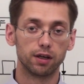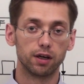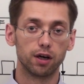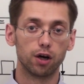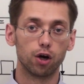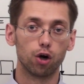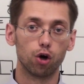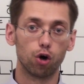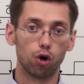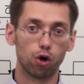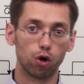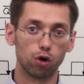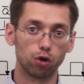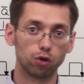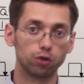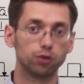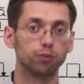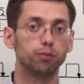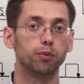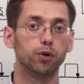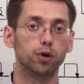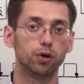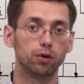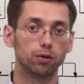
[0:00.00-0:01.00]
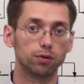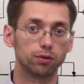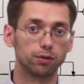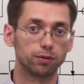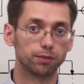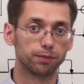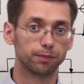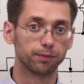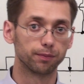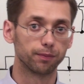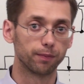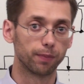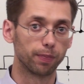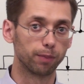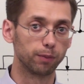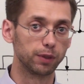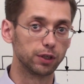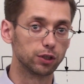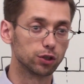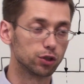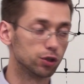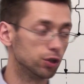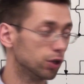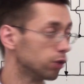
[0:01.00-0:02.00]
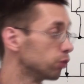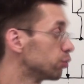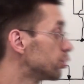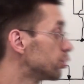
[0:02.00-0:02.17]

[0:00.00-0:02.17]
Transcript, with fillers: hold mode. It means no